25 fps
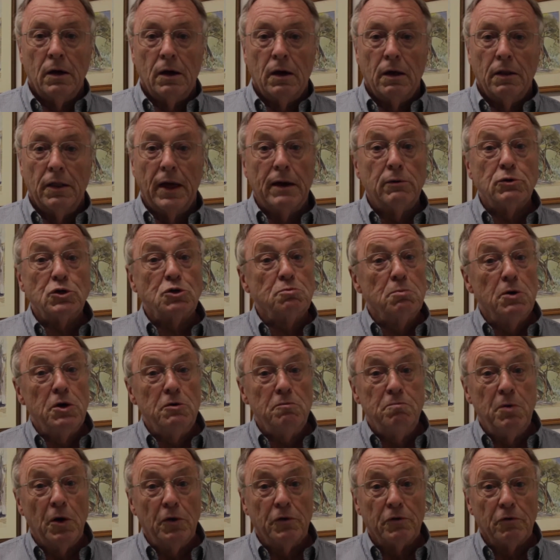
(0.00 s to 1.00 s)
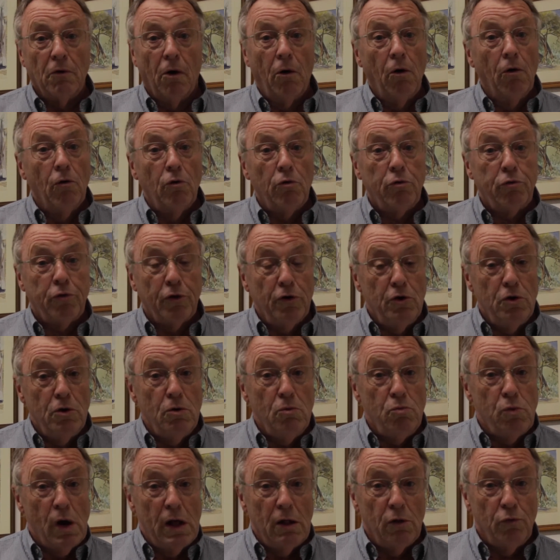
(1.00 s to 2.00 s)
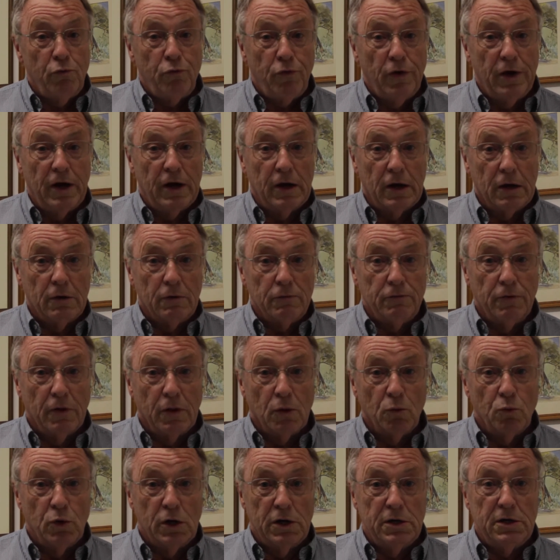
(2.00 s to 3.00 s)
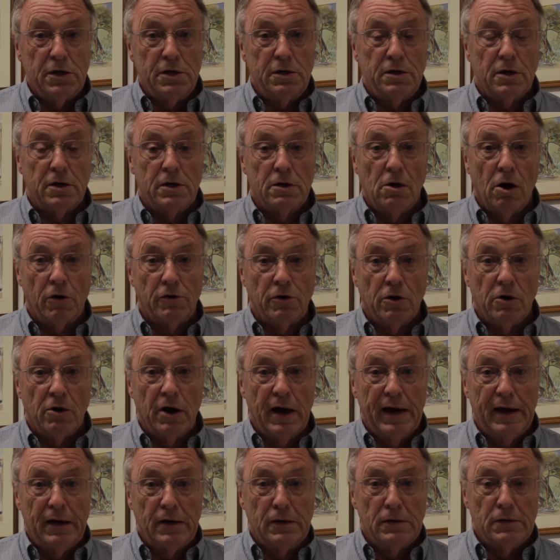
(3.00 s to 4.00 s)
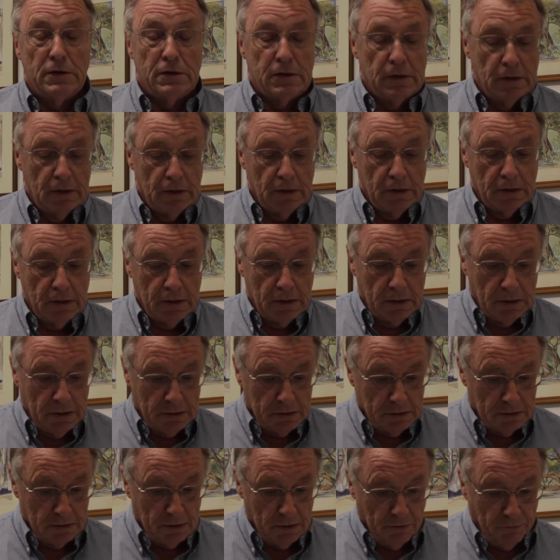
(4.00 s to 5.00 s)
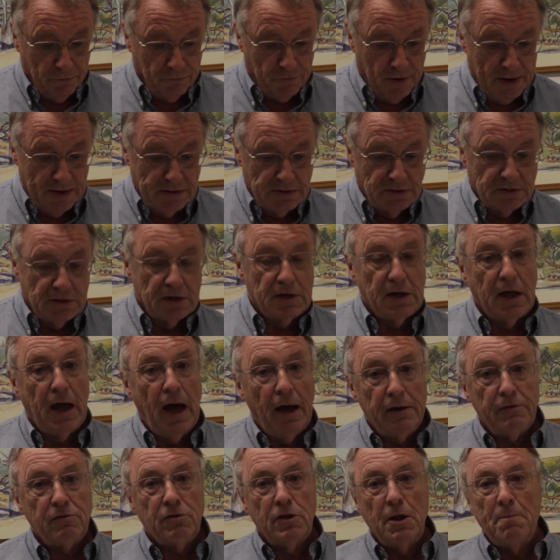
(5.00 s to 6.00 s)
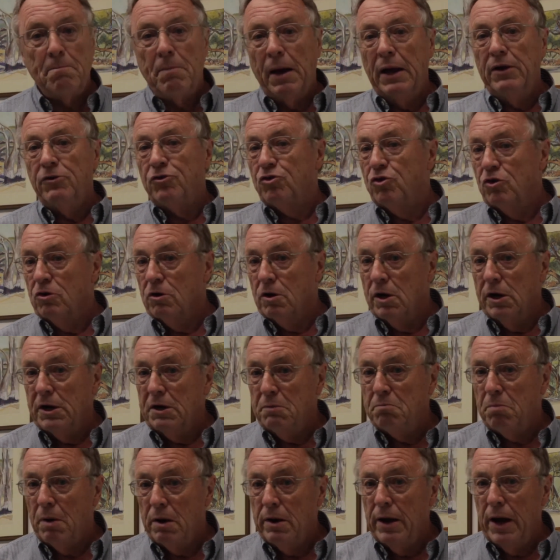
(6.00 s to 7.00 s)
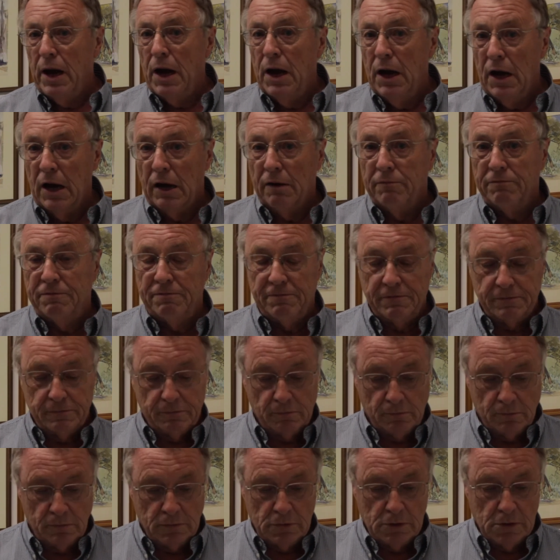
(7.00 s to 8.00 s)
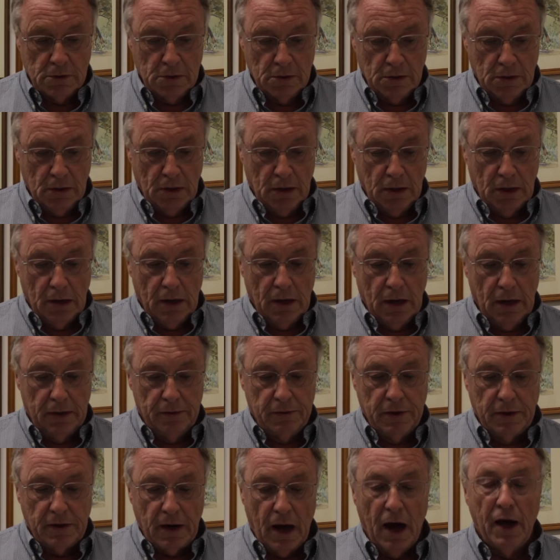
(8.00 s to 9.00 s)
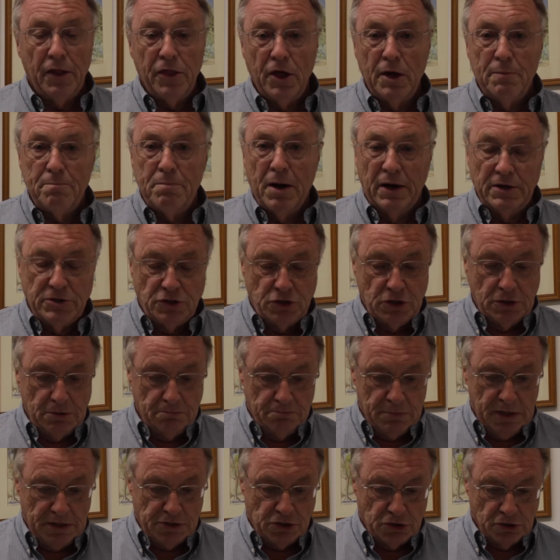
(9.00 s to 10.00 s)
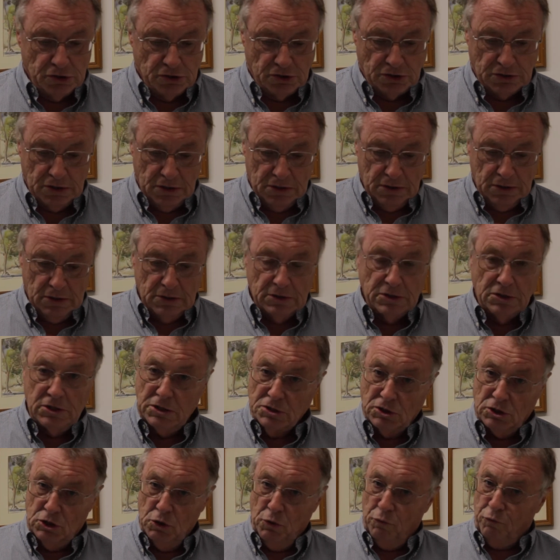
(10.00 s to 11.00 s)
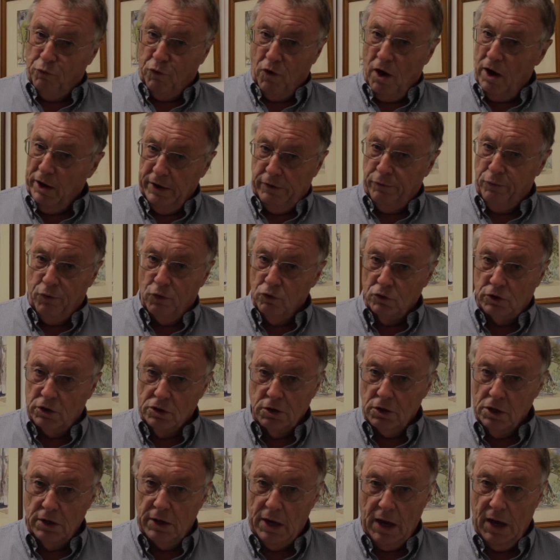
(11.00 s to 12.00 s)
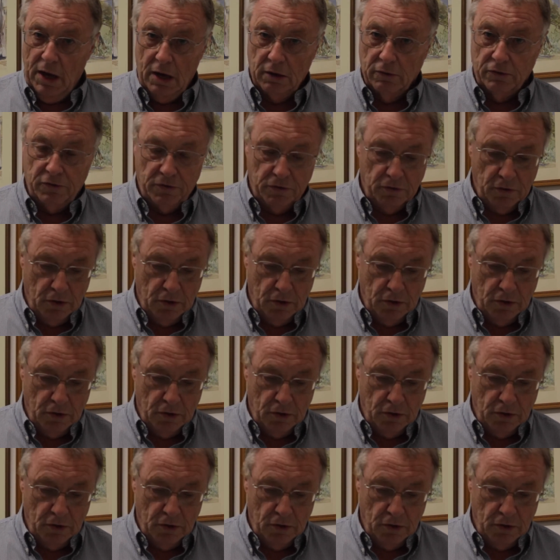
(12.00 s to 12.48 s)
There was movement all through welfare, for the word had got around that the feds had cut the pension rate by half, and that other budget measures just too frightful to recount,